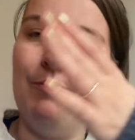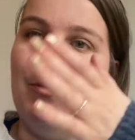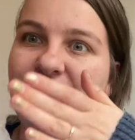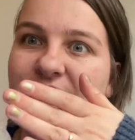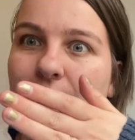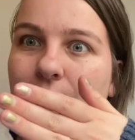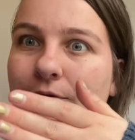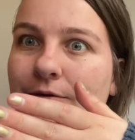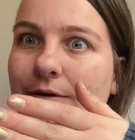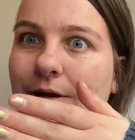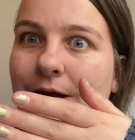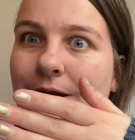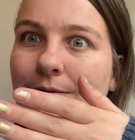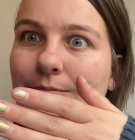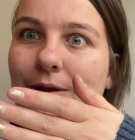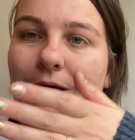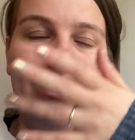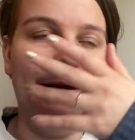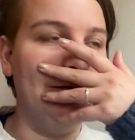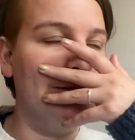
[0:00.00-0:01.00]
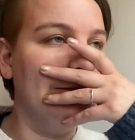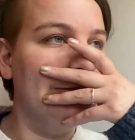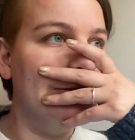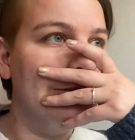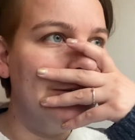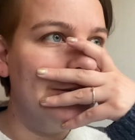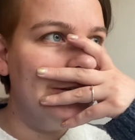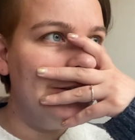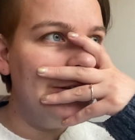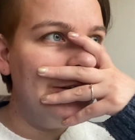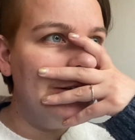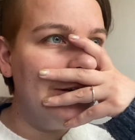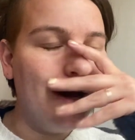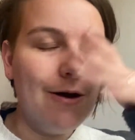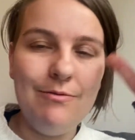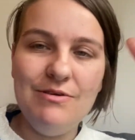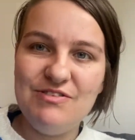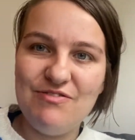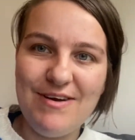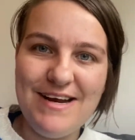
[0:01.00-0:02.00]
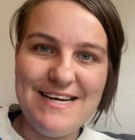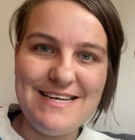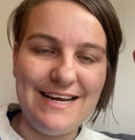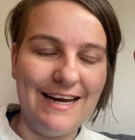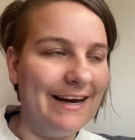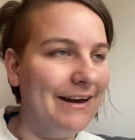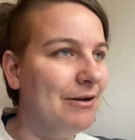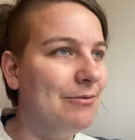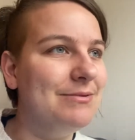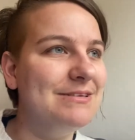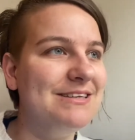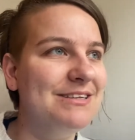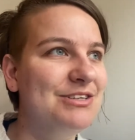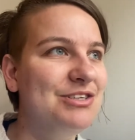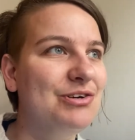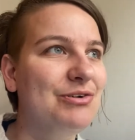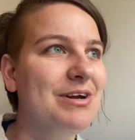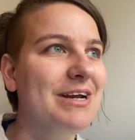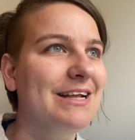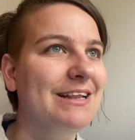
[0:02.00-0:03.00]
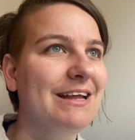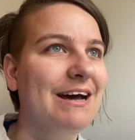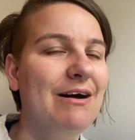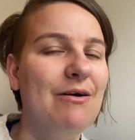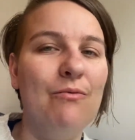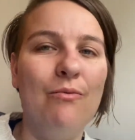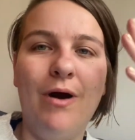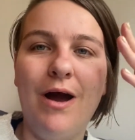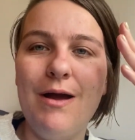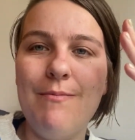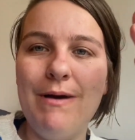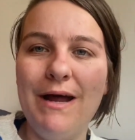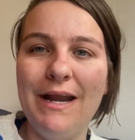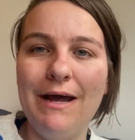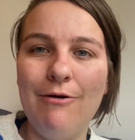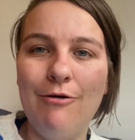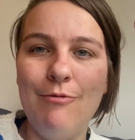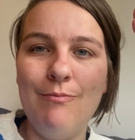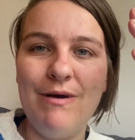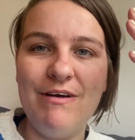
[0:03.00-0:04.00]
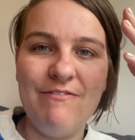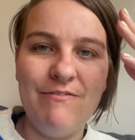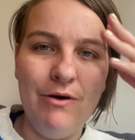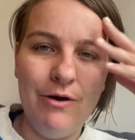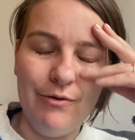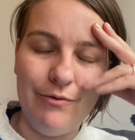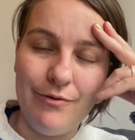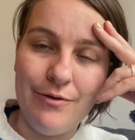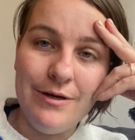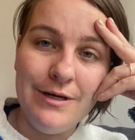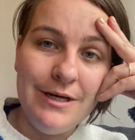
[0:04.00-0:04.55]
phone and I'm like, I was reading and I was enjoying that. Why am I now on my phone?